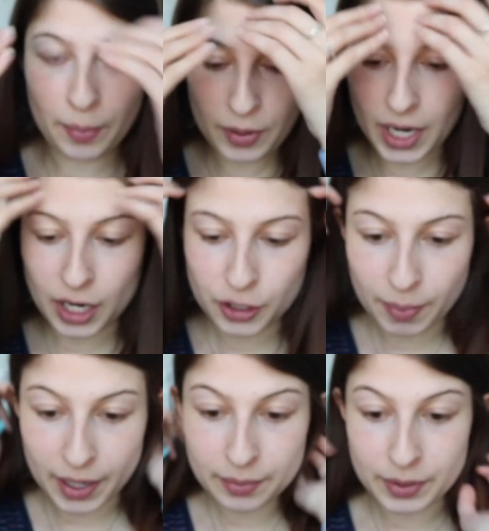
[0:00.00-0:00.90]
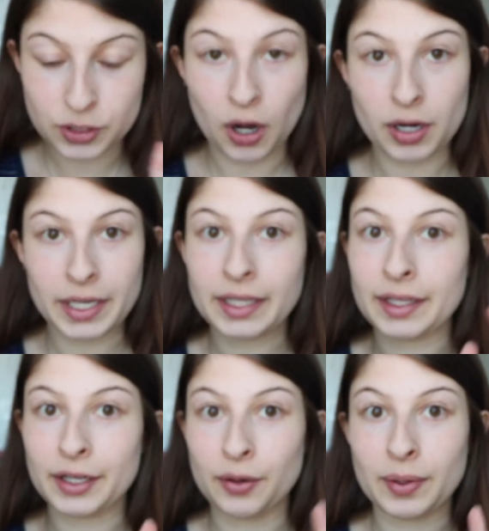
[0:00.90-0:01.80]
preoccupied with talking that
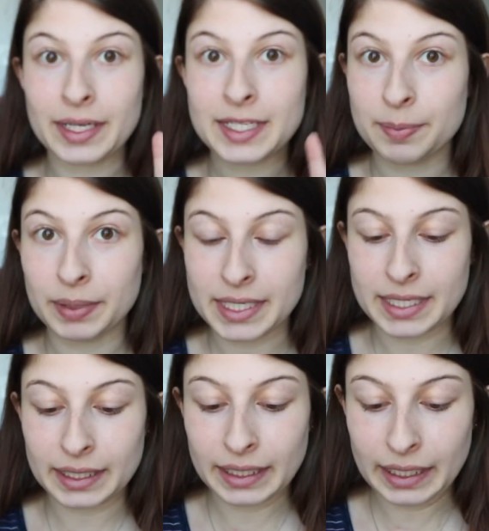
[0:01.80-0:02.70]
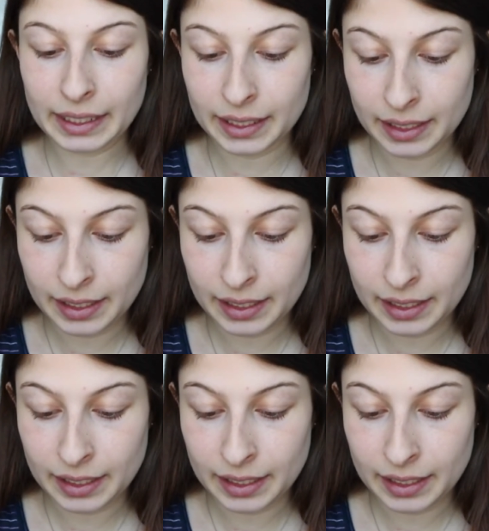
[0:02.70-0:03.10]
I don't explicitly